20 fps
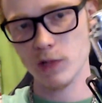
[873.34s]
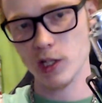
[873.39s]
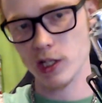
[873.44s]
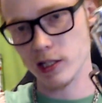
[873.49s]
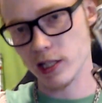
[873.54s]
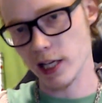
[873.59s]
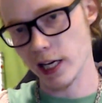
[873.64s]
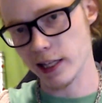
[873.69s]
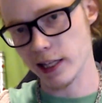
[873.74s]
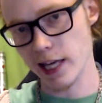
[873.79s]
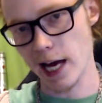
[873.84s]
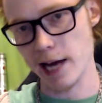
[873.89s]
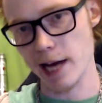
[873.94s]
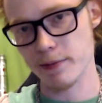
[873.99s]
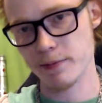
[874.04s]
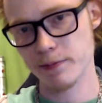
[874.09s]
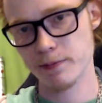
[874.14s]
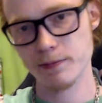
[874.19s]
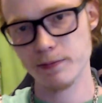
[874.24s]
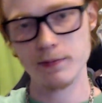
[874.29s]
just like
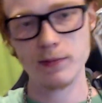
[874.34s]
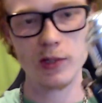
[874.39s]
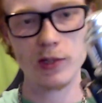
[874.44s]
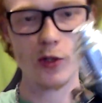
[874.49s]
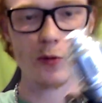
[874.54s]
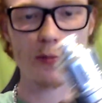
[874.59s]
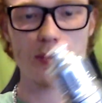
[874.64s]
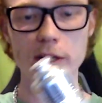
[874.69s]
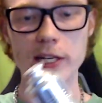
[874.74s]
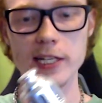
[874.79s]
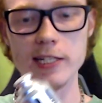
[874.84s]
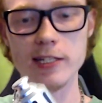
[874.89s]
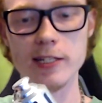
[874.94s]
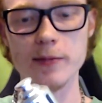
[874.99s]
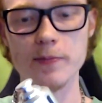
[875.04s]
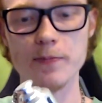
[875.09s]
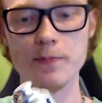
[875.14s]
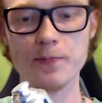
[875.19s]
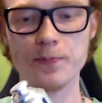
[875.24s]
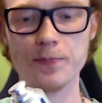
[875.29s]
that. Super
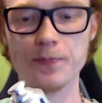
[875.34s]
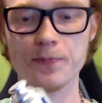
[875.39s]
easy.